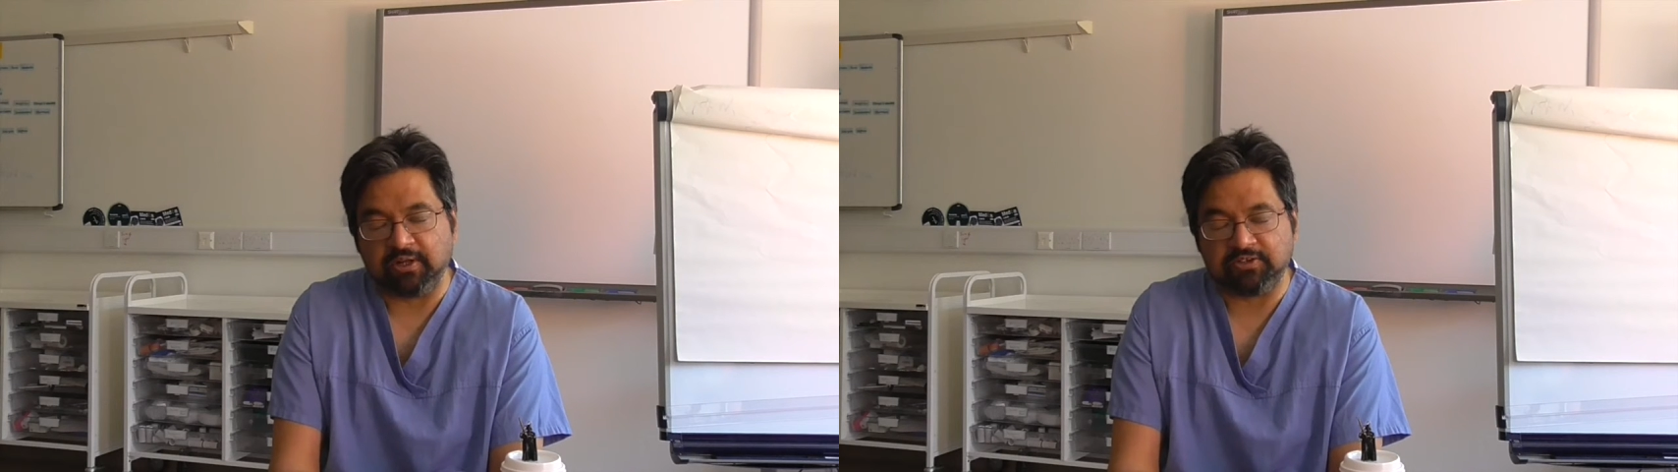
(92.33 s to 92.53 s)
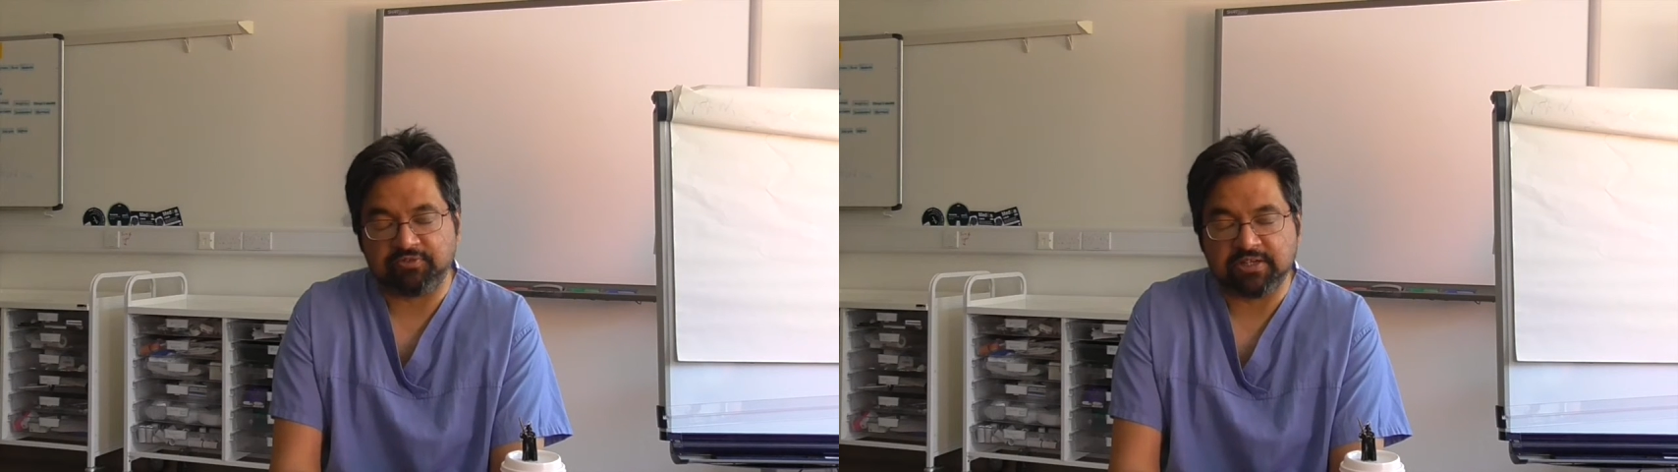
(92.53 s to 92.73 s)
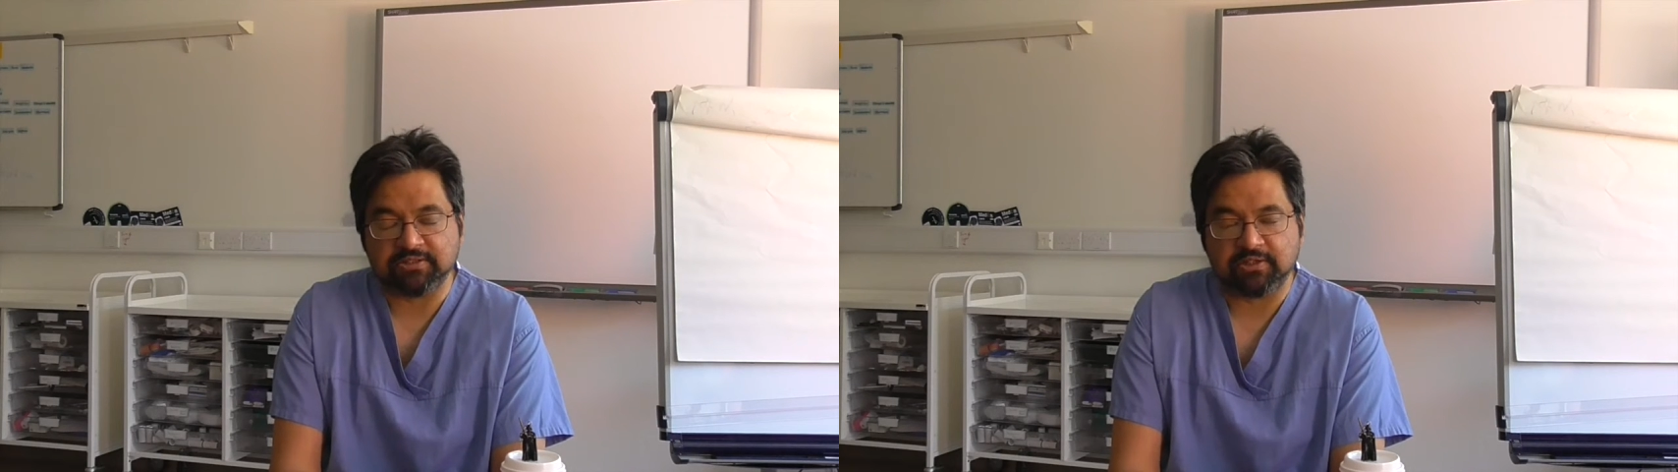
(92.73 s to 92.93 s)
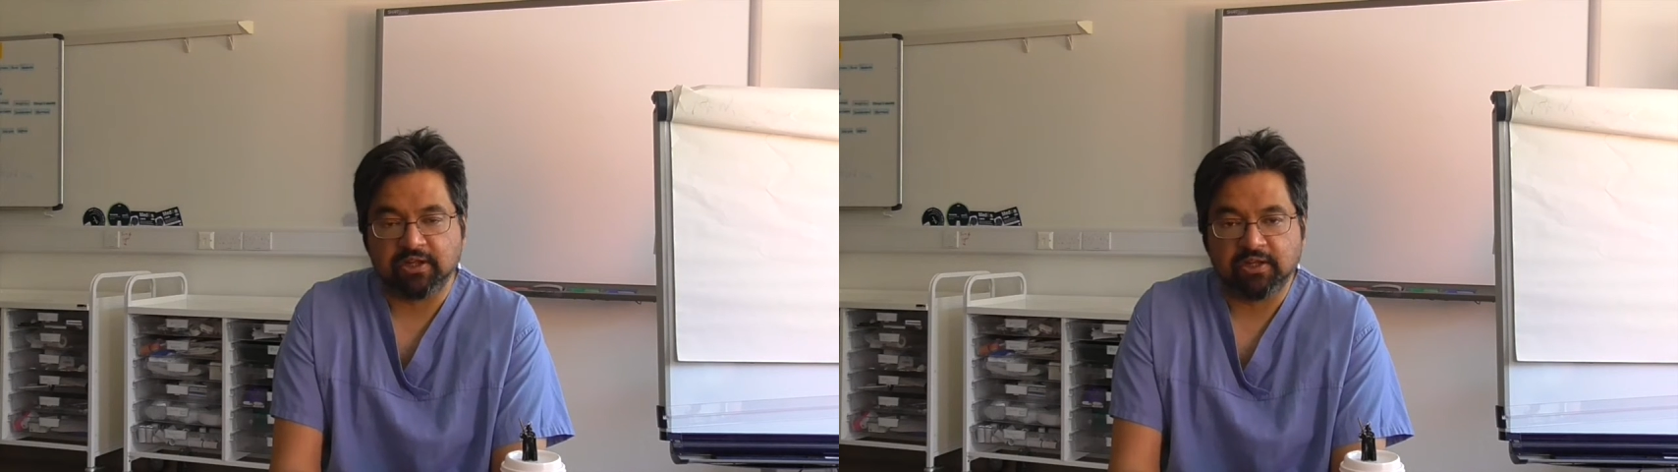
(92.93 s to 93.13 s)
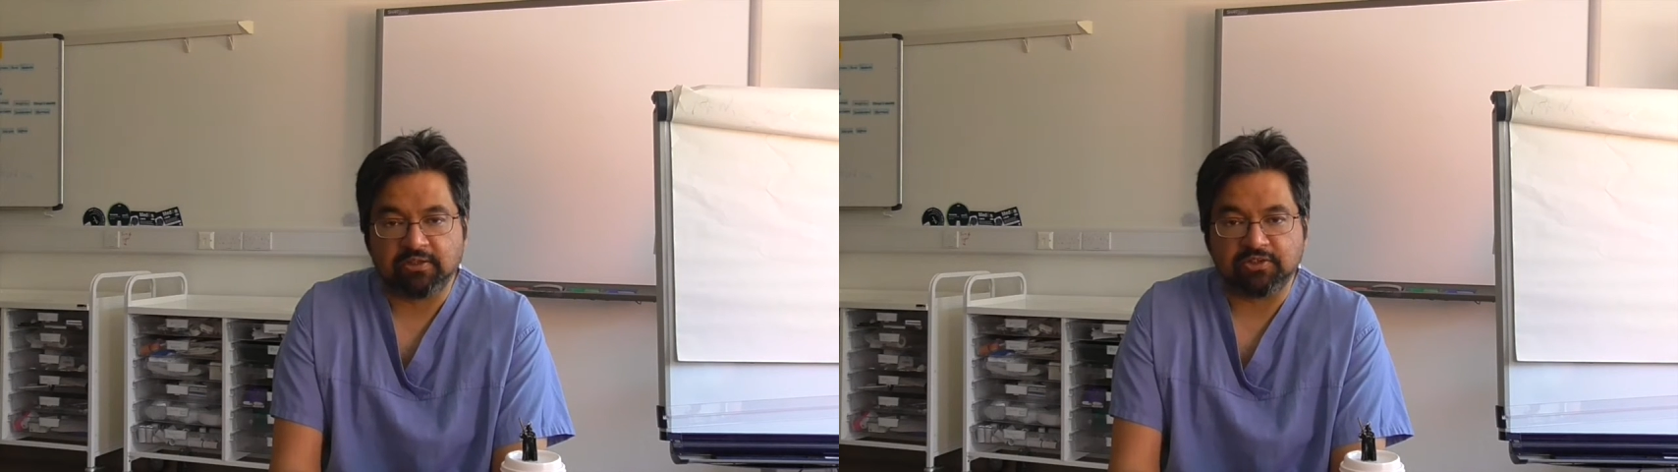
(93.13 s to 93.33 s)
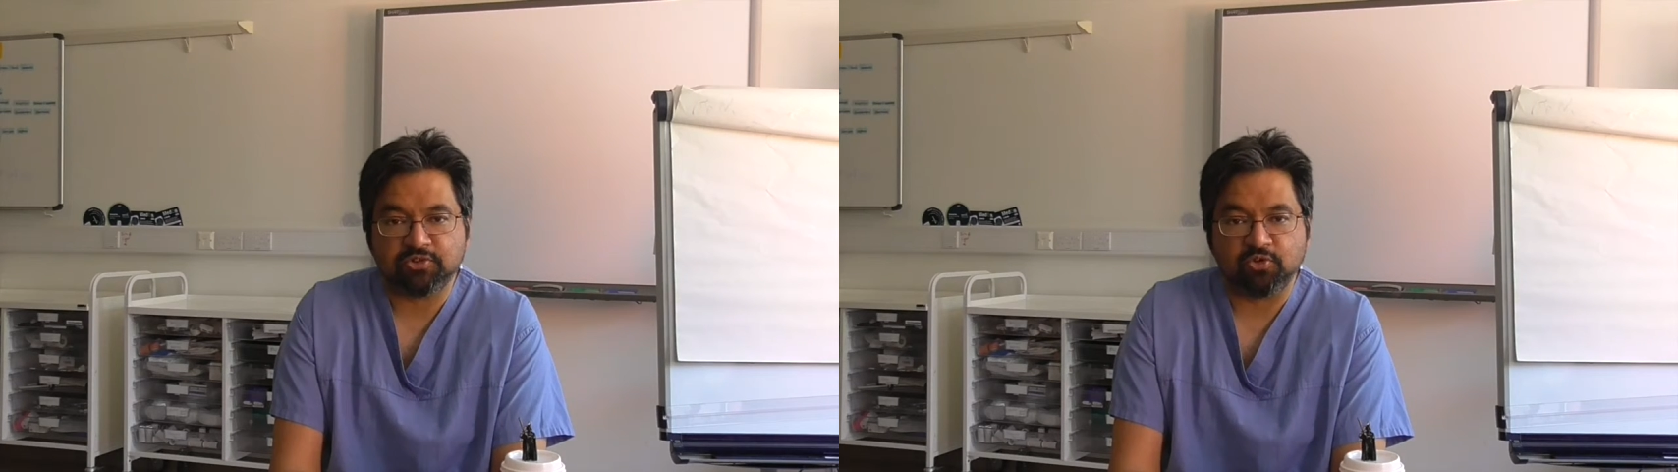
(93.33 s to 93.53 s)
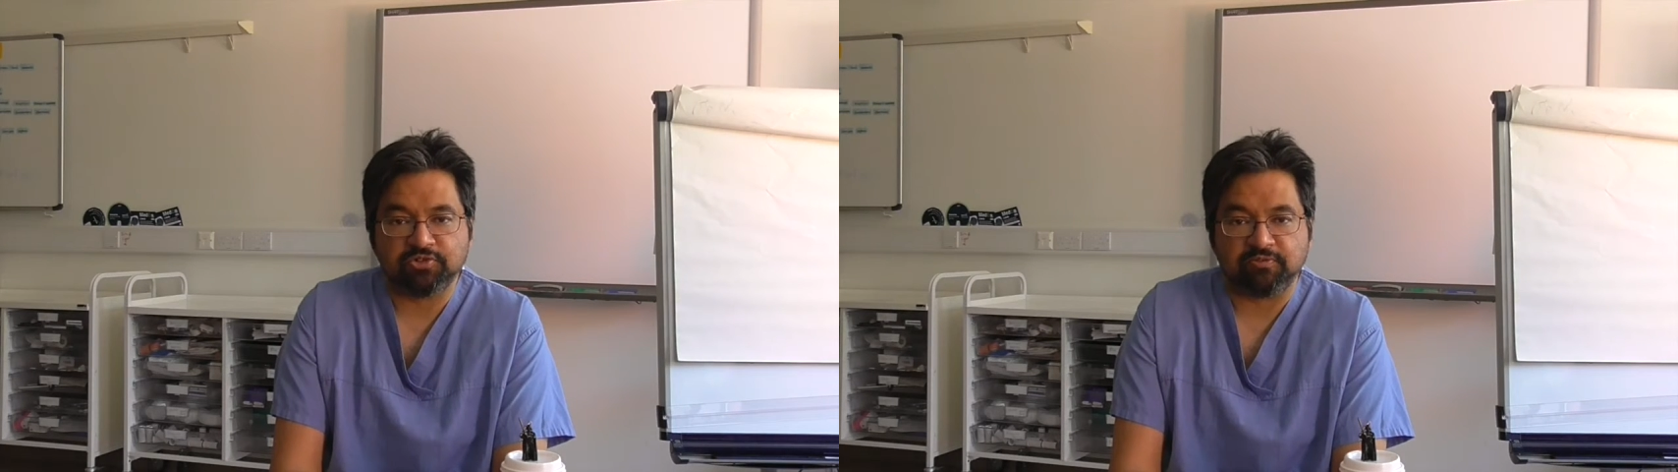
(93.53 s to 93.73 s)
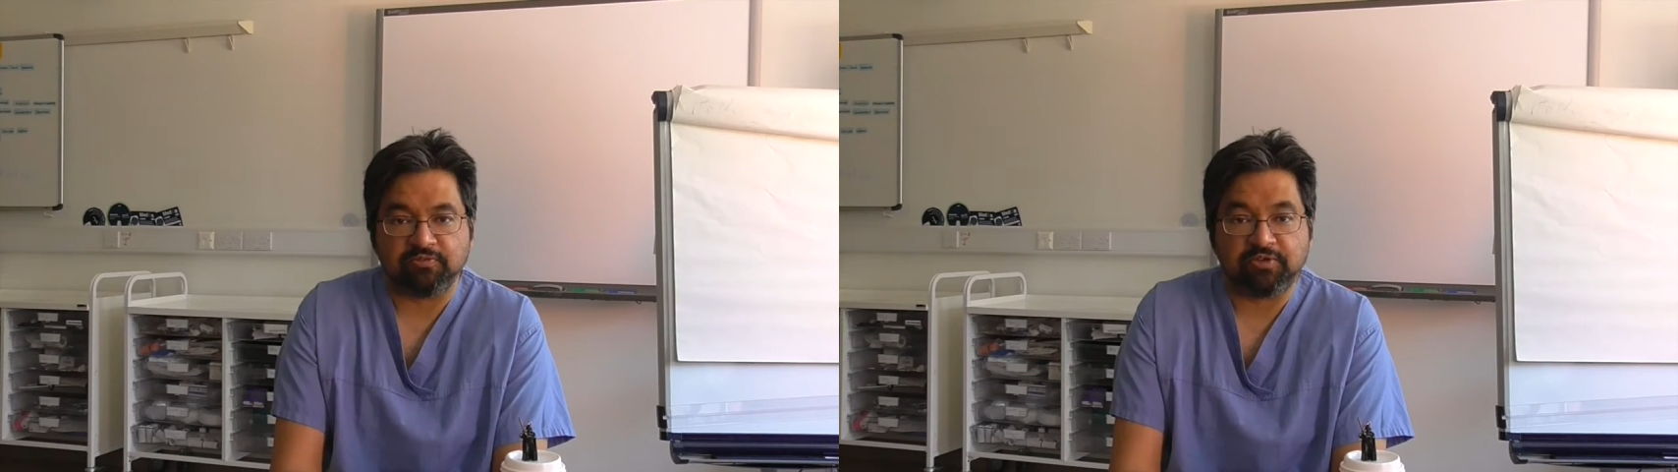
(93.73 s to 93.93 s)
let's face it, the
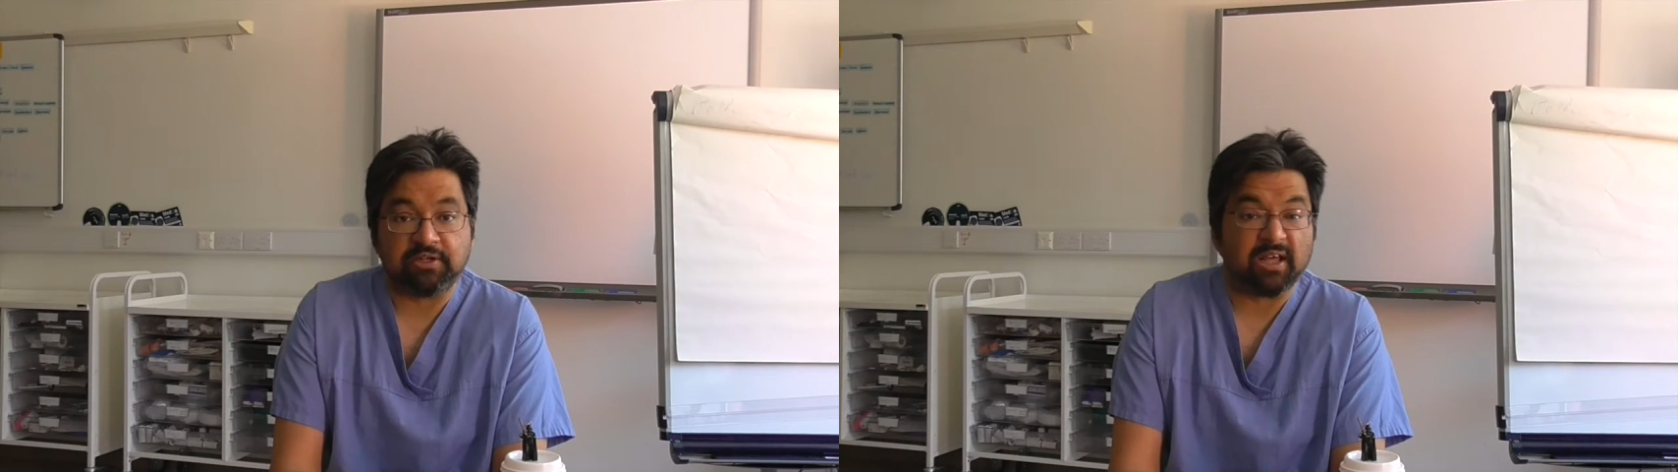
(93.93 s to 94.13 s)
soles of the feet